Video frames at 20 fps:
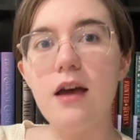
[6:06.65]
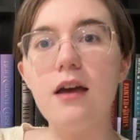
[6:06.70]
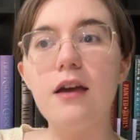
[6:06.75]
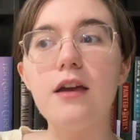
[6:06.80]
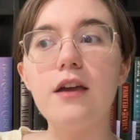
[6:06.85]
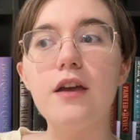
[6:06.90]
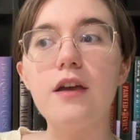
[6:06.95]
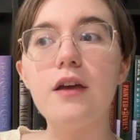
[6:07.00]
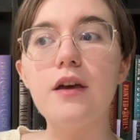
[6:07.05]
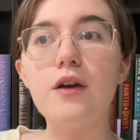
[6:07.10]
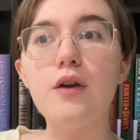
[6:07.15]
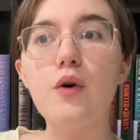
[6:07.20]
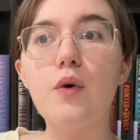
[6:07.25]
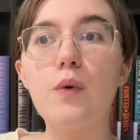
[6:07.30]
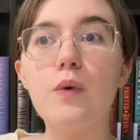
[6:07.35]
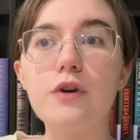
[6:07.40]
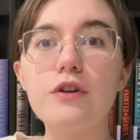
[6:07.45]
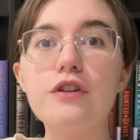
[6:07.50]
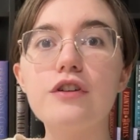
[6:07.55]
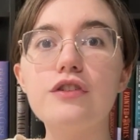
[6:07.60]
in
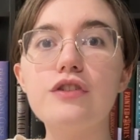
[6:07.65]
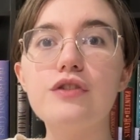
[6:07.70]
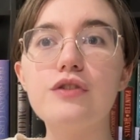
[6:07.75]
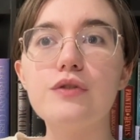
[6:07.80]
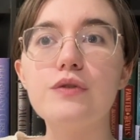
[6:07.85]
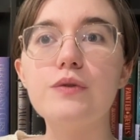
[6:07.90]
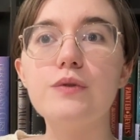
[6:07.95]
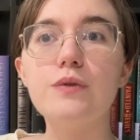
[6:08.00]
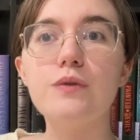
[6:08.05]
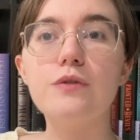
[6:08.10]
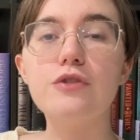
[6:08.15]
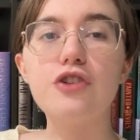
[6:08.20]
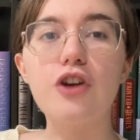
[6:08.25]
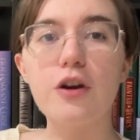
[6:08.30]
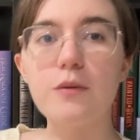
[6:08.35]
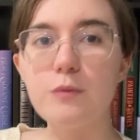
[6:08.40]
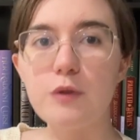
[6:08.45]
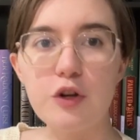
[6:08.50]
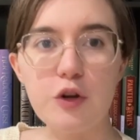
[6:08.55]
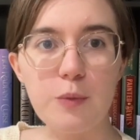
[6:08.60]
order to
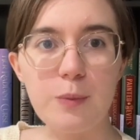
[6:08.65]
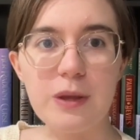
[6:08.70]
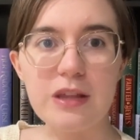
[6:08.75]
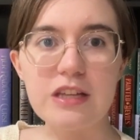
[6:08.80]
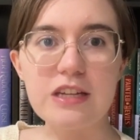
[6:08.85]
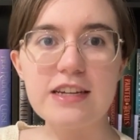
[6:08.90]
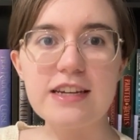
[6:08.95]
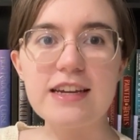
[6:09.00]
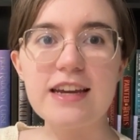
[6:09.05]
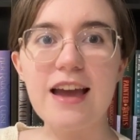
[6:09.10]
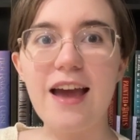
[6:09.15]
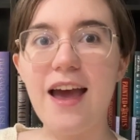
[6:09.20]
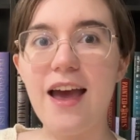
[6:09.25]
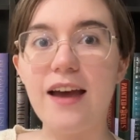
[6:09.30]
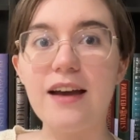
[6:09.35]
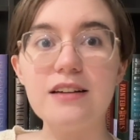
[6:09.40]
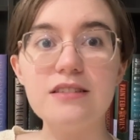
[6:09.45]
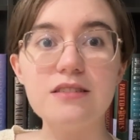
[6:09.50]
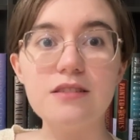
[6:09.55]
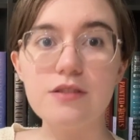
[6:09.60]
charm the nobility
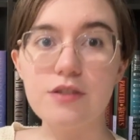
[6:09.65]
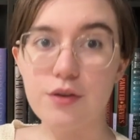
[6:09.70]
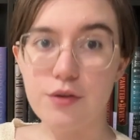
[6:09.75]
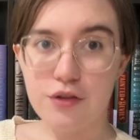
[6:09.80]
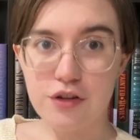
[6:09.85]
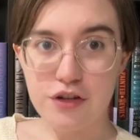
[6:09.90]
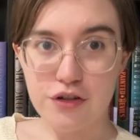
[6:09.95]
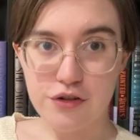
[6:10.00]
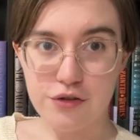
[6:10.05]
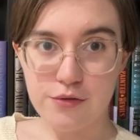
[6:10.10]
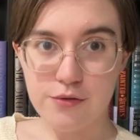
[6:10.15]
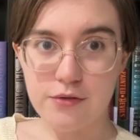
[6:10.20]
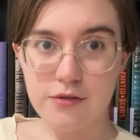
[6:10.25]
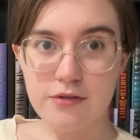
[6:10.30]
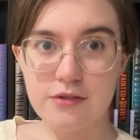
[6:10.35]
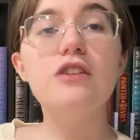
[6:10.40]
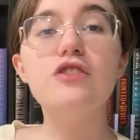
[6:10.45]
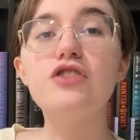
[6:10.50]
and steal their jewels.